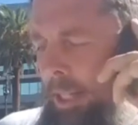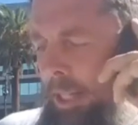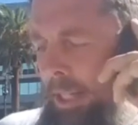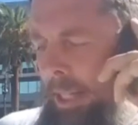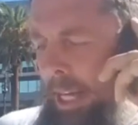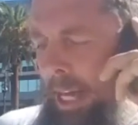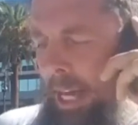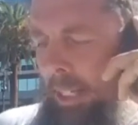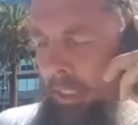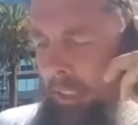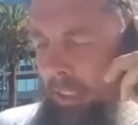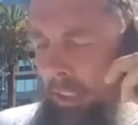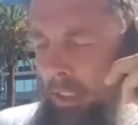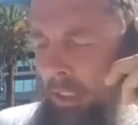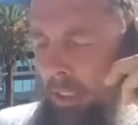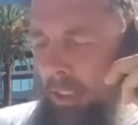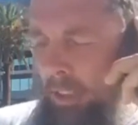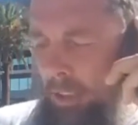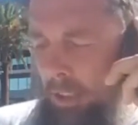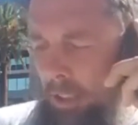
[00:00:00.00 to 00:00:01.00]
yes,
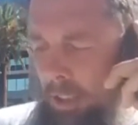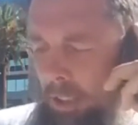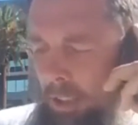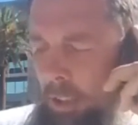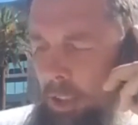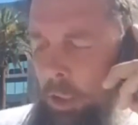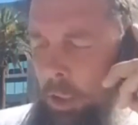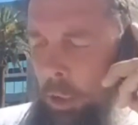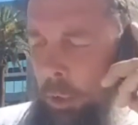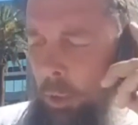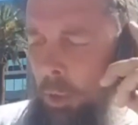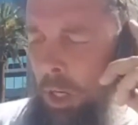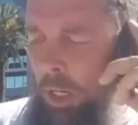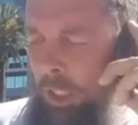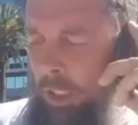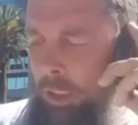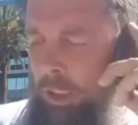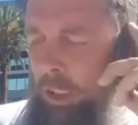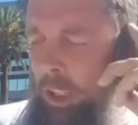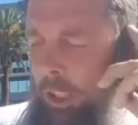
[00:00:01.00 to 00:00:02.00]
2
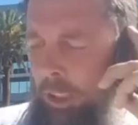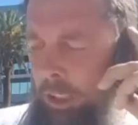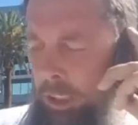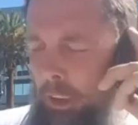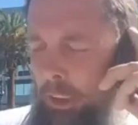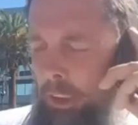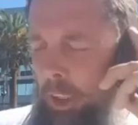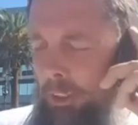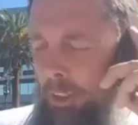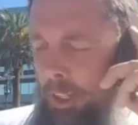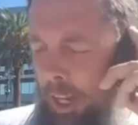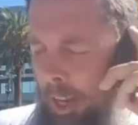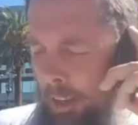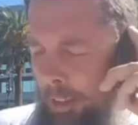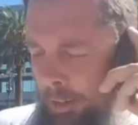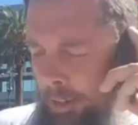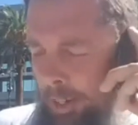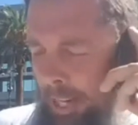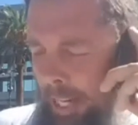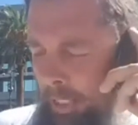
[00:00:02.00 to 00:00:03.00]
hung charges on the
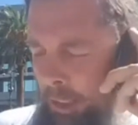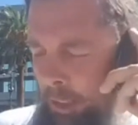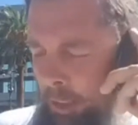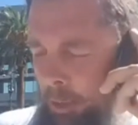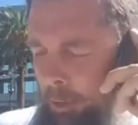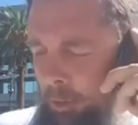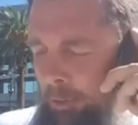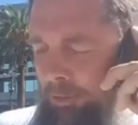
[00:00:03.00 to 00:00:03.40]
other next 2